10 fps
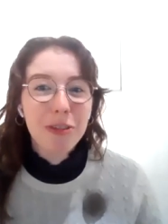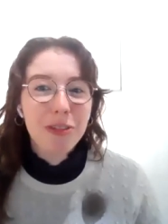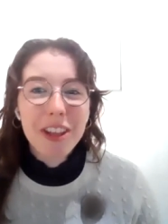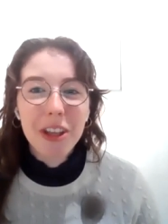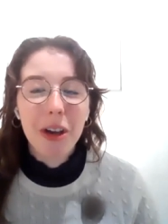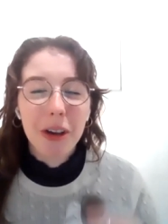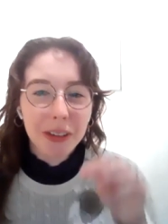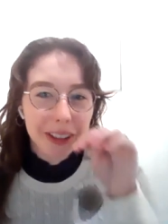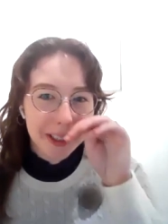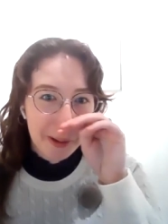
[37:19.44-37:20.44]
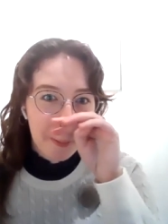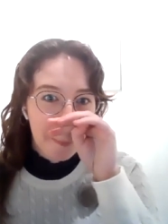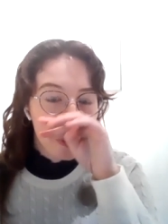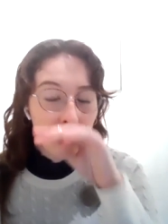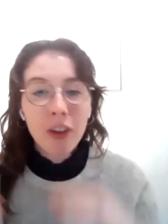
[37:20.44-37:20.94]
they're they, fun they, though.
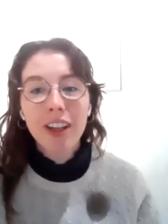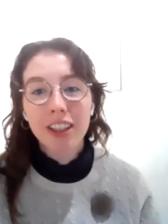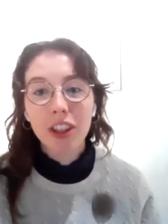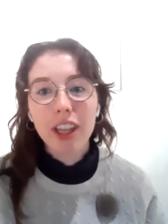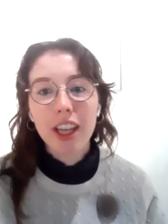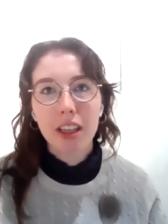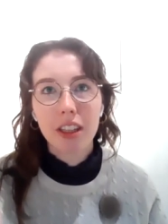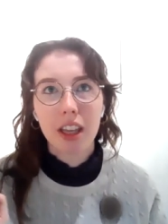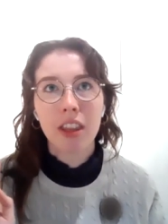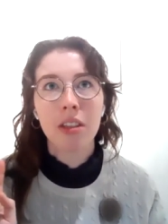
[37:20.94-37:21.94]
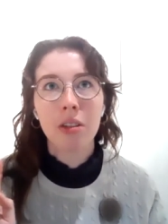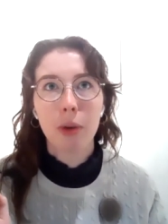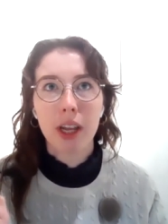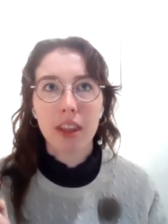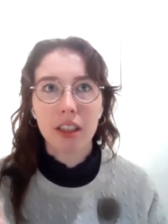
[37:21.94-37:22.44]
They're, they're fun. They're like in the
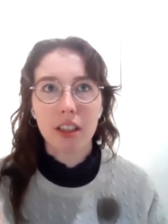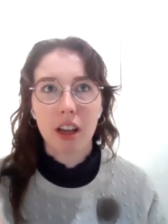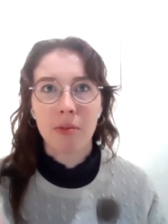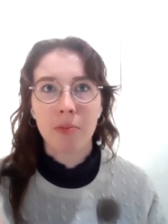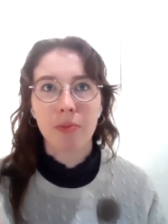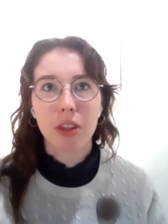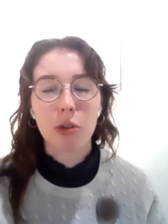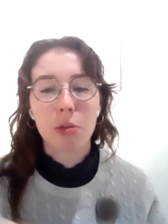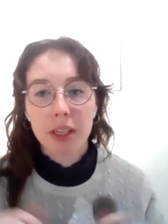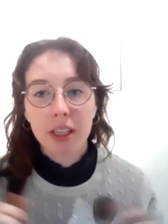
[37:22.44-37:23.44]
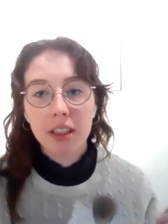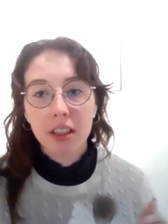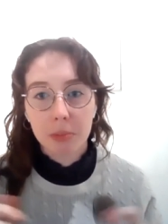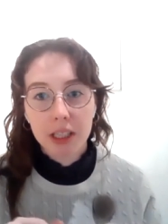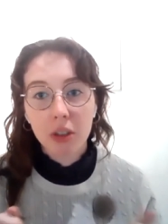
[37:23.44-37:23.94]
way that um, those
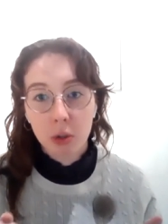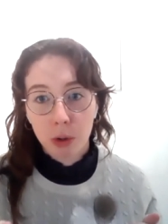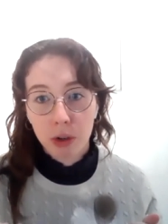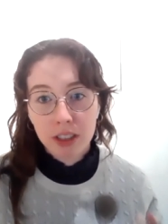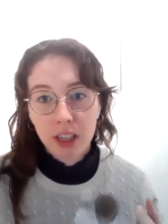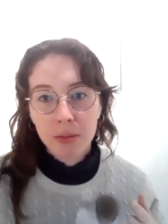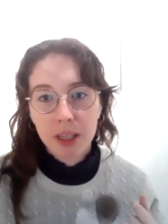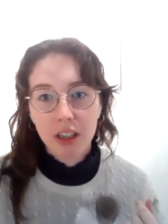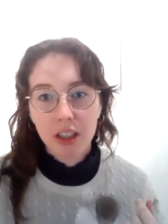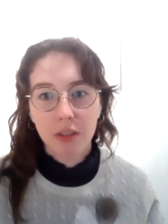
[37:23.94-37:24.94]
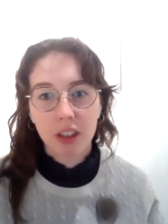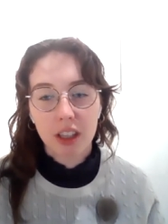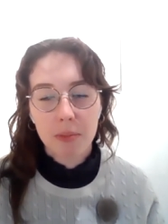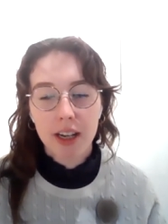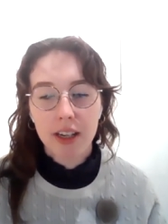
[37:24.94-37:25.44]
beaded beaded cords I made are like
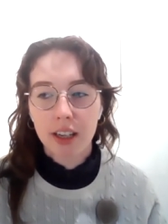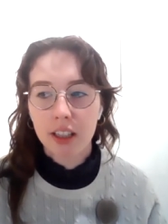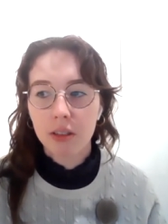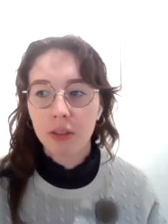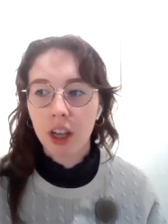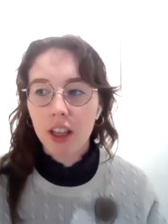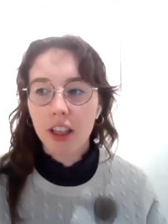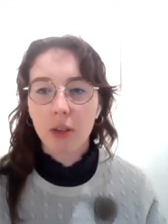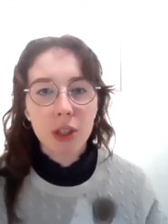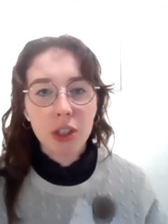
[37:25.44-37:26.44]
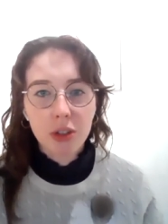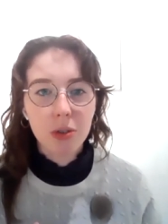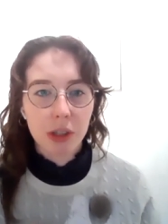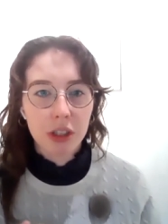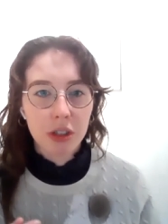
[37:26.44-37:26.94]
really meditative. Like once
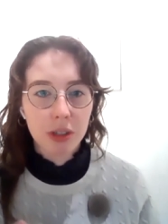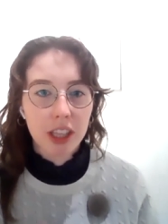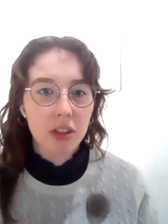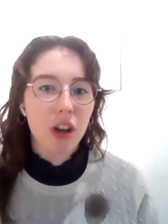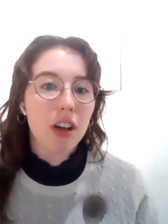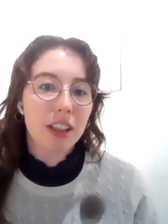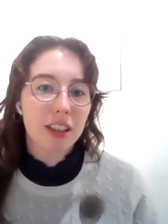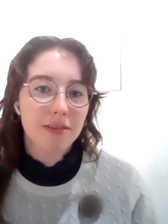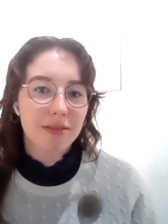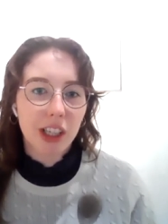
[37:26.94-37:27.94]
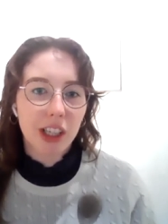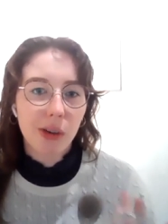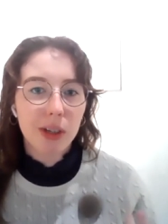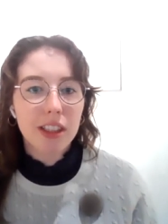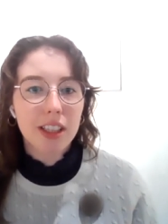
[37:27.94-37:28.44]
you once you get started, you
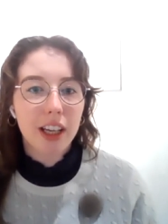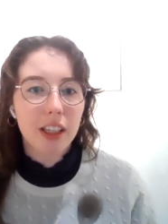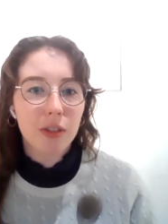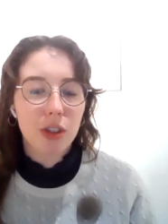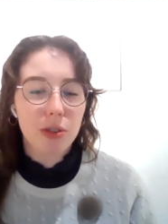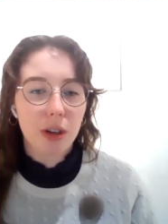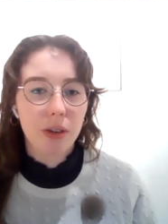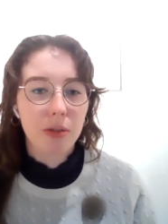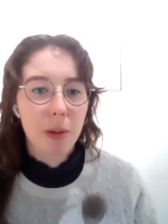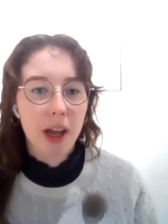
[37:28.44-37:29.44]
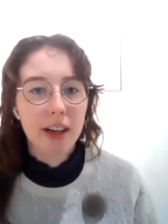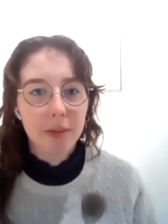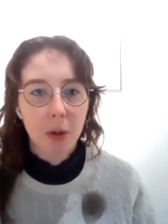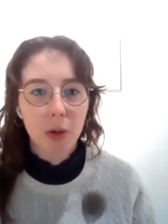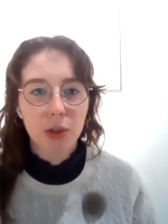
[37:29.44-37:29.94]
know, it's kind of just a
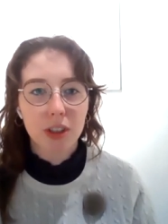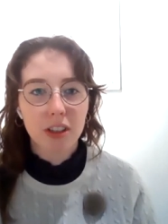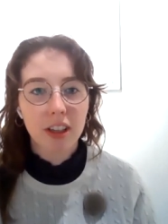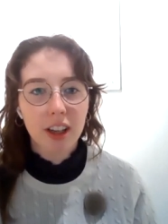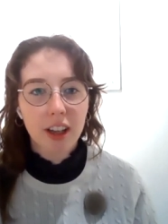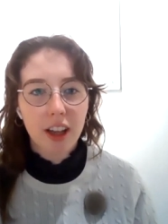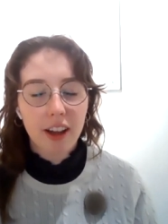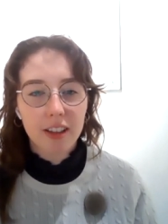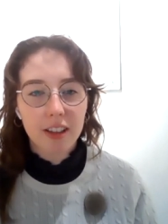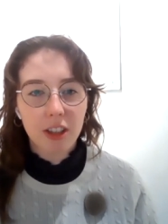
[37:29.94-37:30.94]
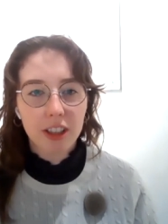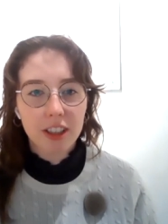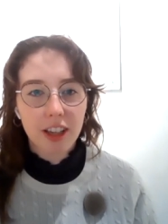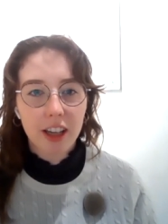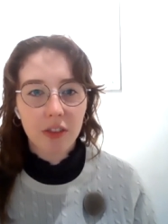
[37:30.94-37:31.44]
repetitive motion, and you
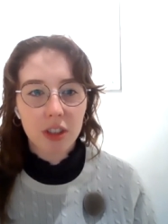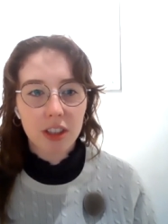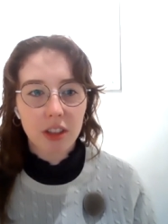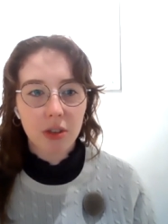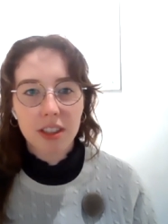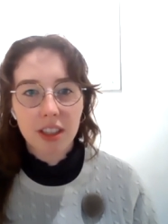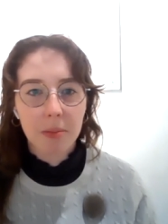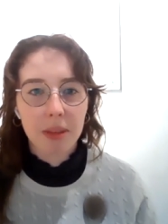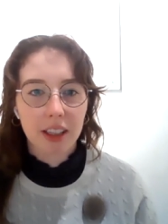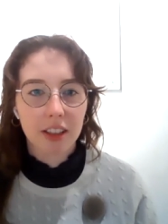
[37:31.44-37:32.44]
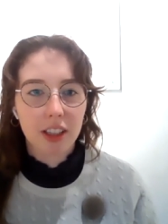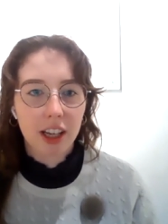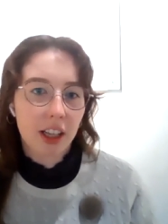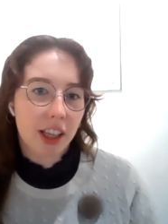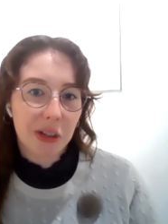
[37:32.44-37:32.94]
can kind of just like do the same thing and
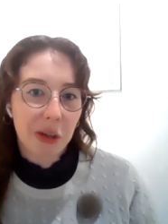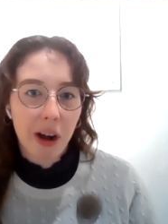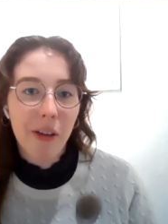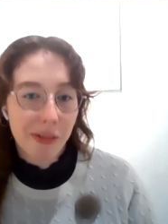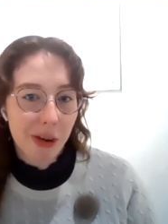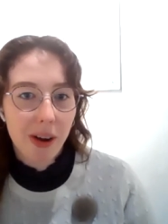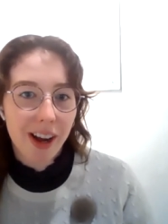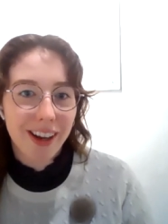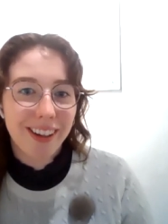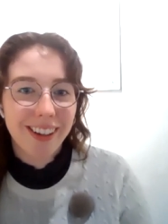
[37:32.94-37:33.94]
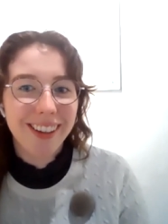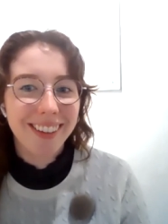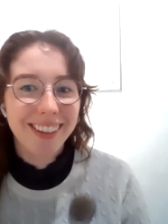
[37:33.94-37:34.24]
kind of like zone out for a while.